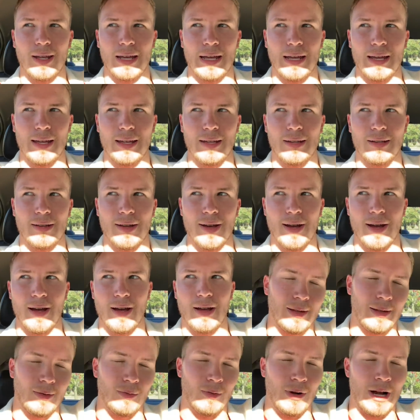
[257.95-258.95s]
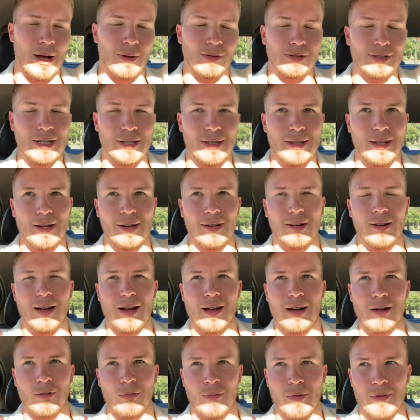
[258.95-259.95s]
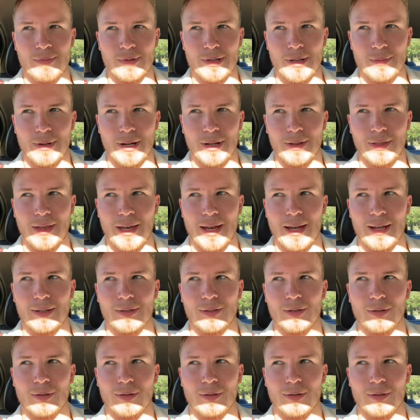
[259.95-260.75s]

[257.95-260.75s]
And when I was in there, I remembered about that.